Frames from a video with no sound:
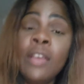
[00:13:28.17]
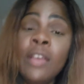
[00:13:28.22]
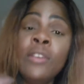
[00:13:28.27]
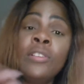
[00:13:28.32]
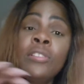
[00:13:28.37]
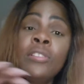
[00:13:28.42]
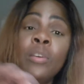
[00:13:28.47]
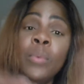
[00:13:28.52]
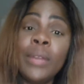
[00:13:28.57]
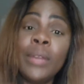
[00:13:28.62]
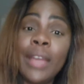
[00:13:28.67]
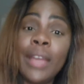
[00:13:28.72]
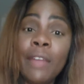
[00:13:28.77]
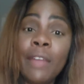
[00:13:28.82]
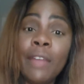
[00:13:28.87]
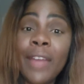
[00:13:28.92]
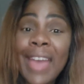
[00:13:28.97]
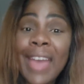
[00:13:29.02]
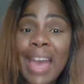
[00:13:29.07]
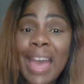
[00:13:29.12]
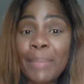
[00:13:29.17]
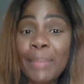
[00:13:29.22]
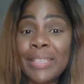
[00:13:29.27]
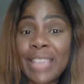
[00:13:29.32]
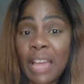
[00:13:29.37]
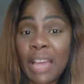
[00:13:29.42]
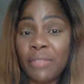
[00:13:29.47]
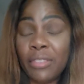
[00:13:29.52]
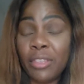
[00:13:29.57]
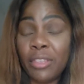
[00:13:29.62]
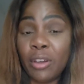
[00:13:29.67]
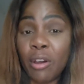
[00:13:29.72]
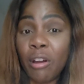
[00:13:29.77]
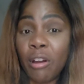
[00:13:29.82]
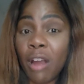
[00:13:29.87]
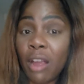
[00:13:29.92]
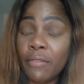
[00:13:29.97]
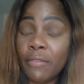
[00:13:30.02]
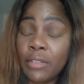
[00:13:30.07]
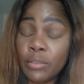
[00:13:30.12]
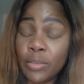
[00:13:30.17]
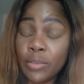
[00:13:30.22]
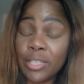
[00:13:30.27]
So whatever happens after the harvest,